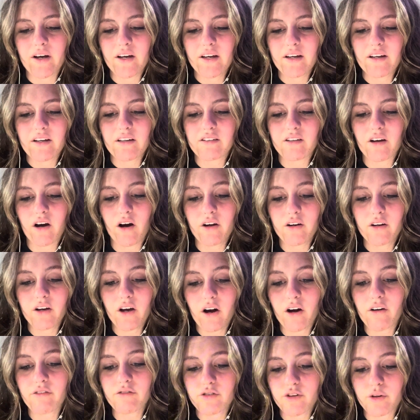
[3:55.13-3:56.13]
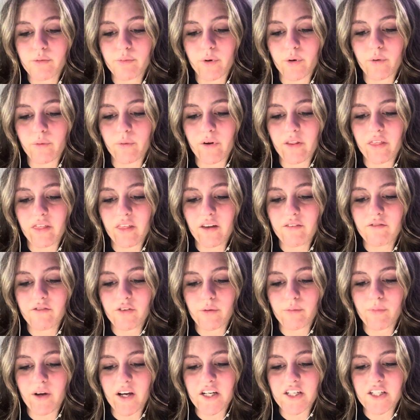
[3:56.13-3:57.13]
Is uncomfortable with
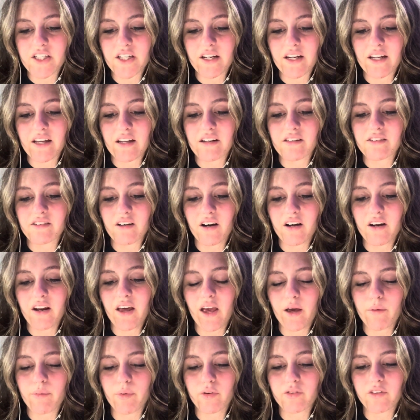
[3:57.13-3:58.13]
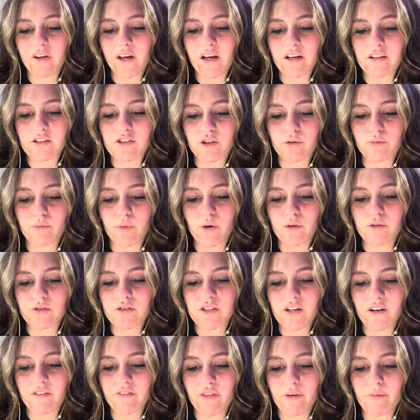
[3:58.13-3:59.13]
information and is unable to answer most
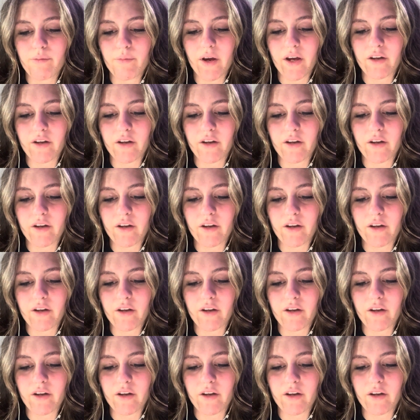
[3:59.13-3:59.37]
of the main